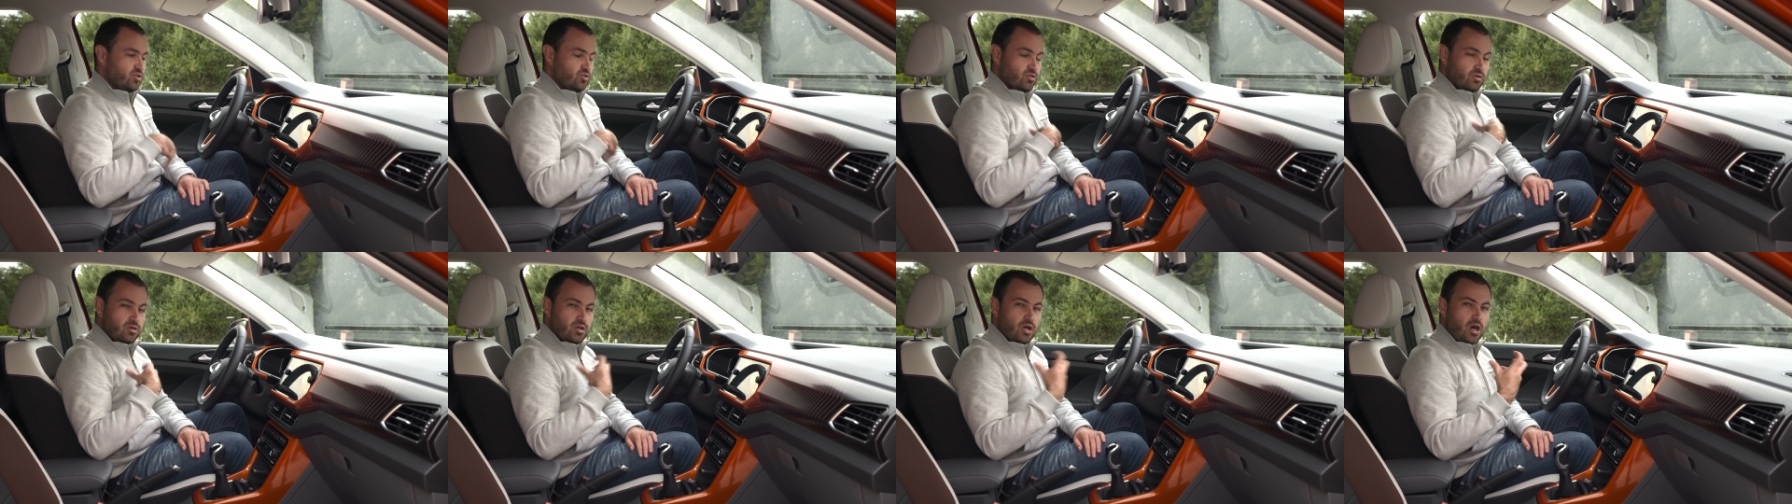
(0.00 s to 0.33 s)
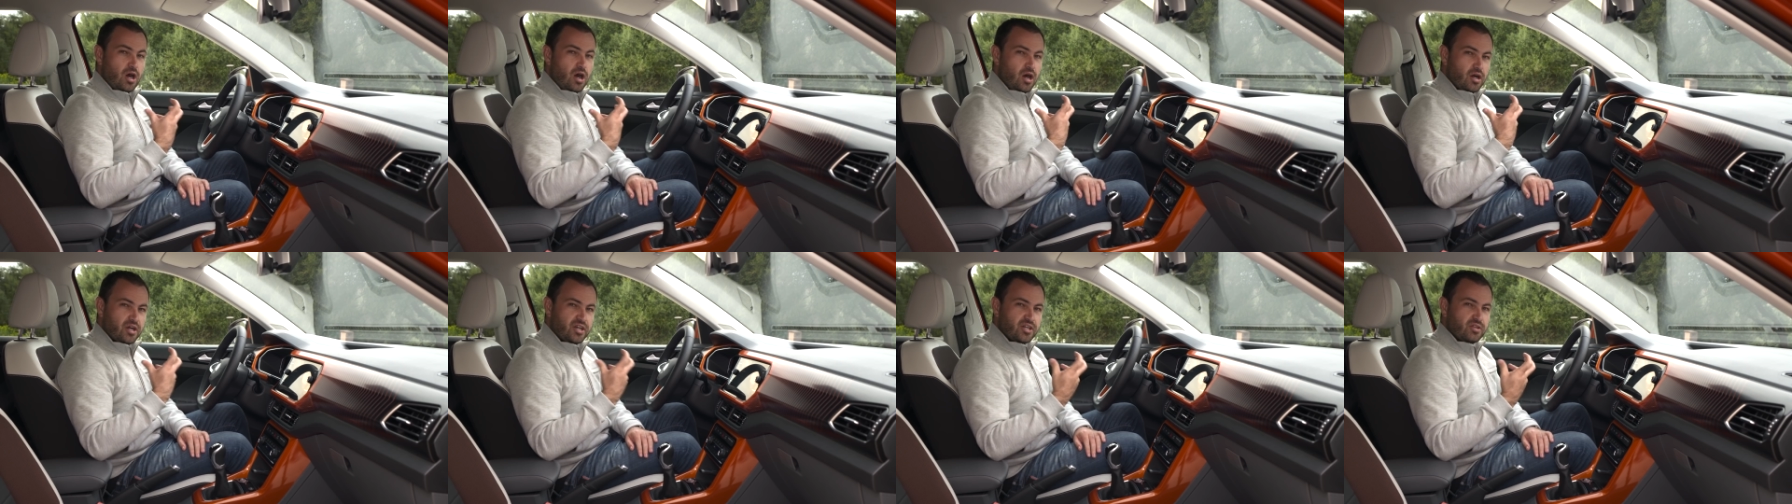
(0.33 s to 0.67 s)
your
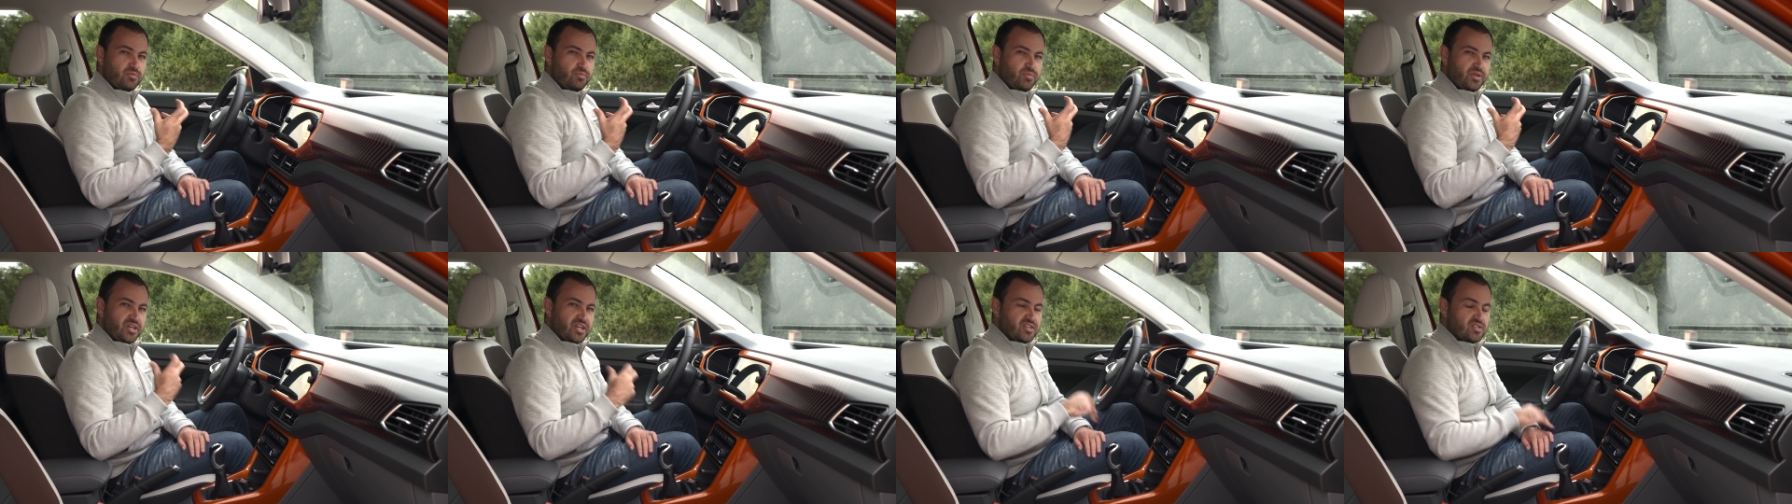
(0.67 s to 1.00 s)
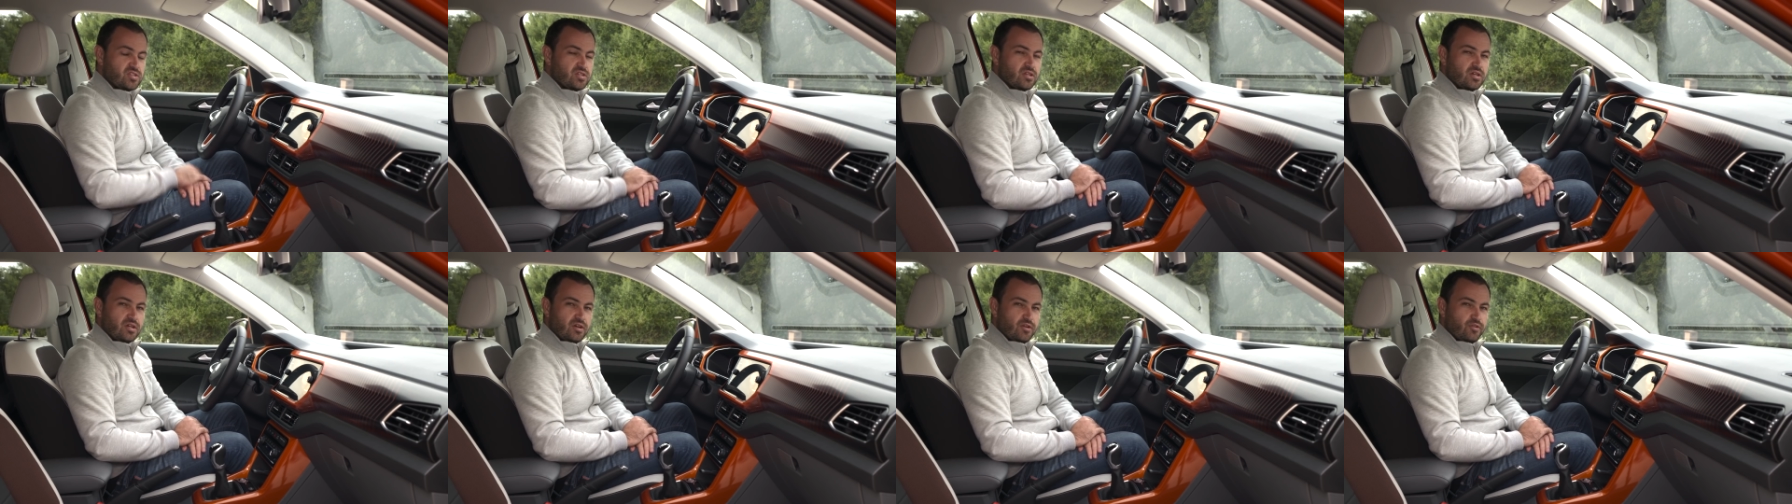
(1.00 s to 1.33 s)
car can be
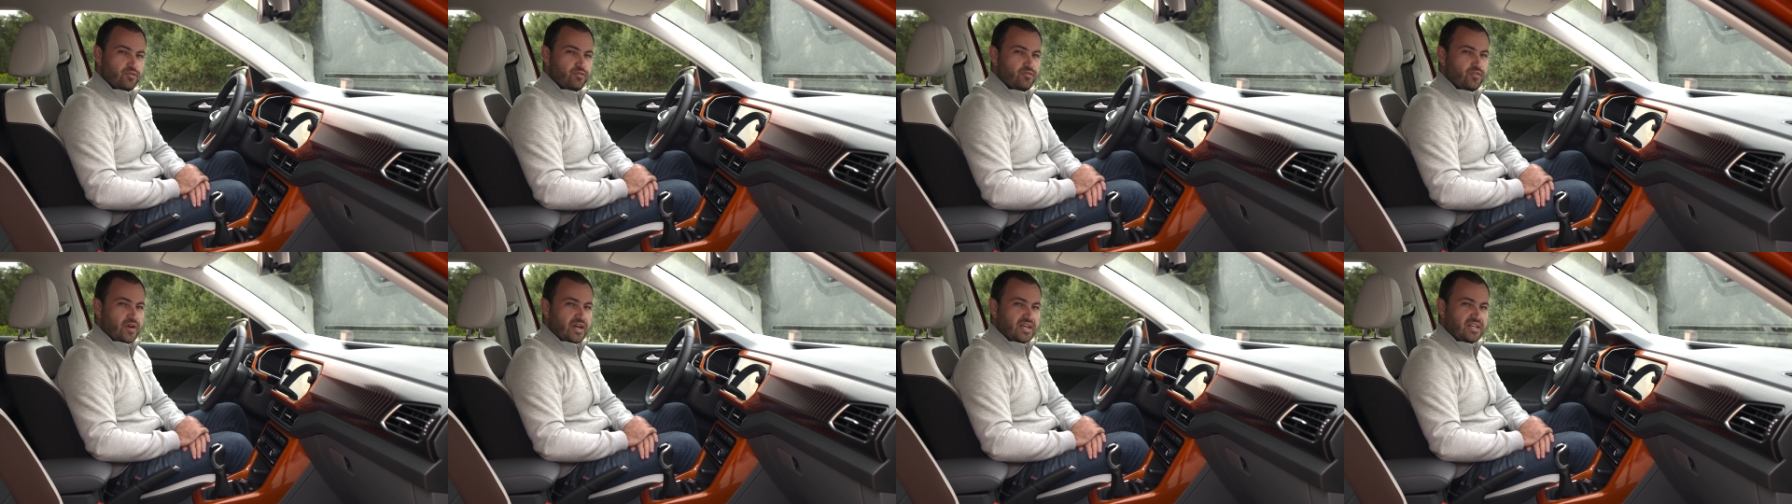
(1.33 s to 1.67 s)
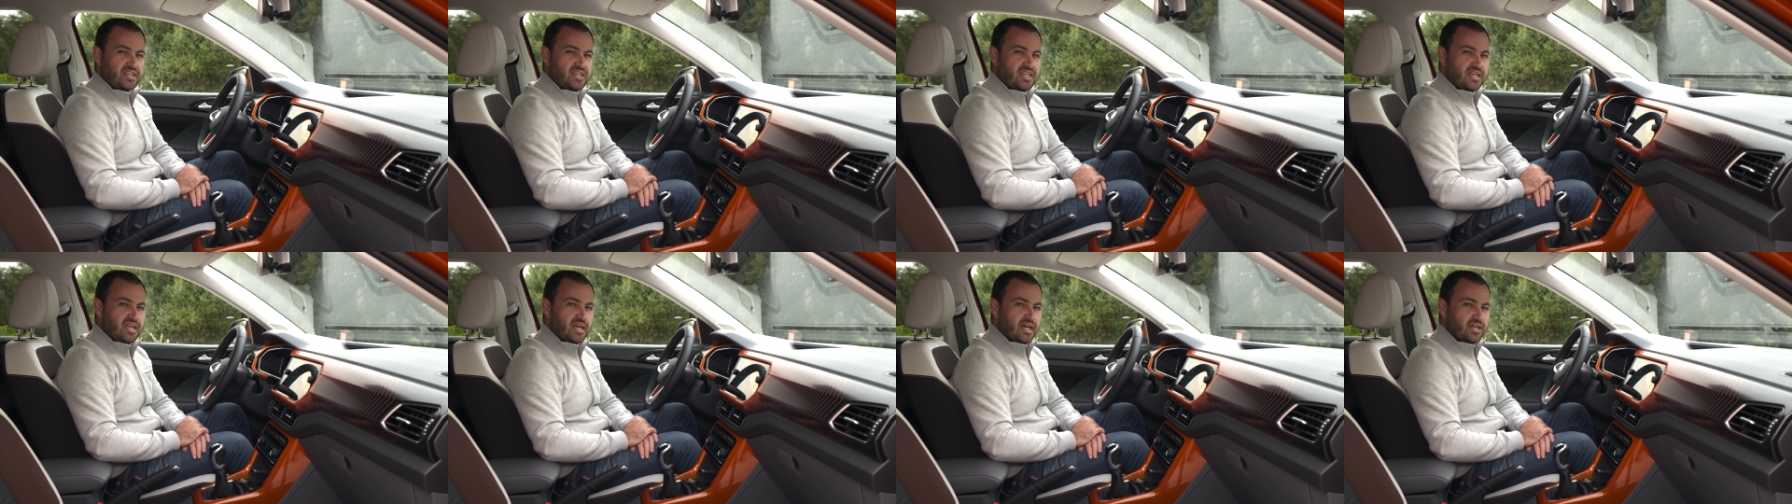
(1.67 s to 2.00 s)
as
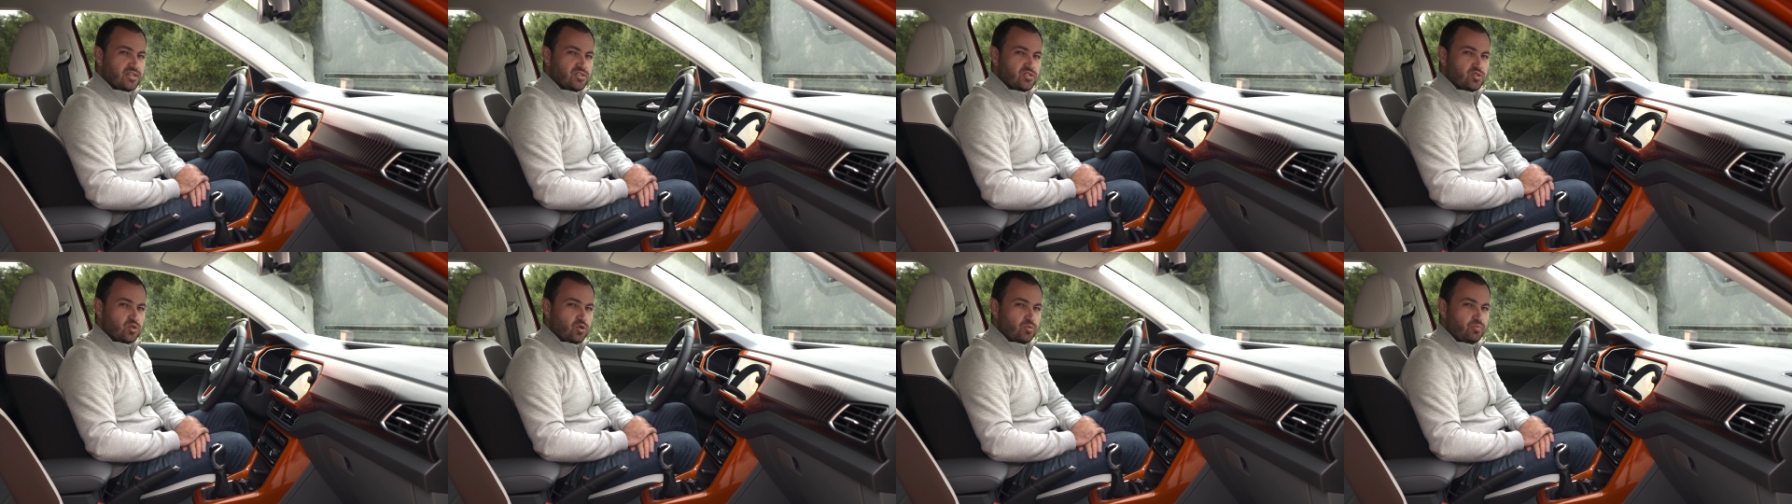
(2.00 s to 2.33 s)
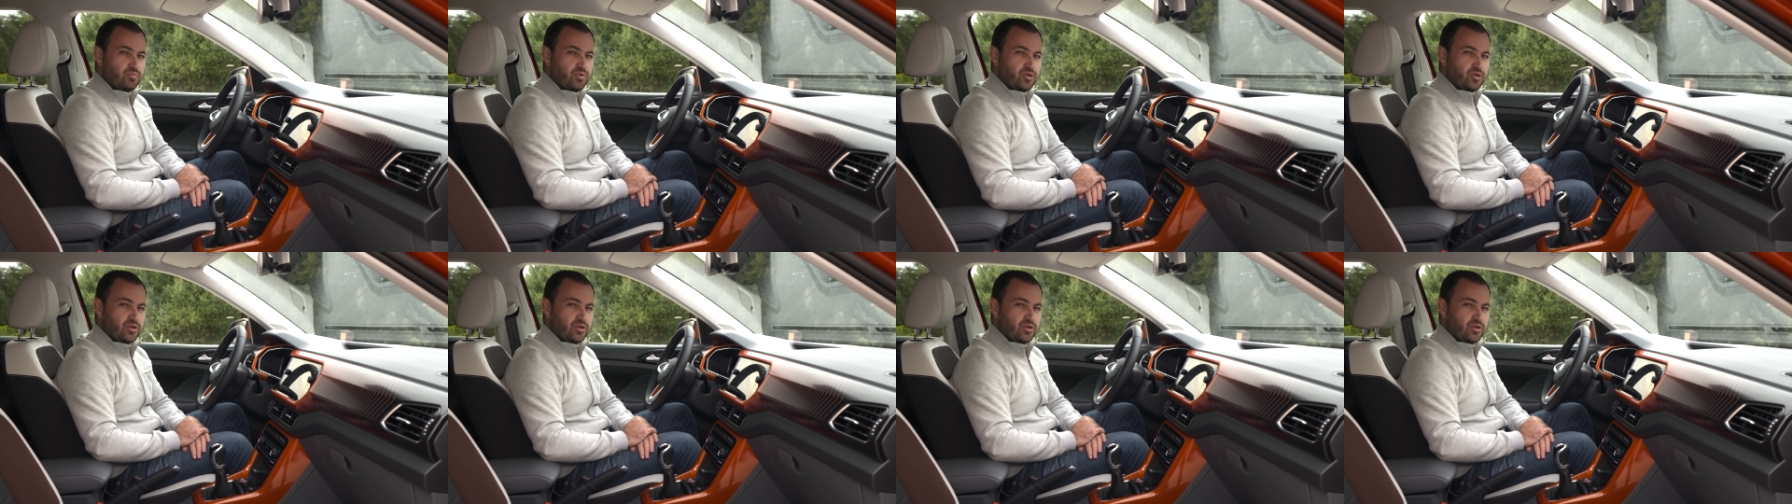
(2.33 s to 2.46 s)
funky as your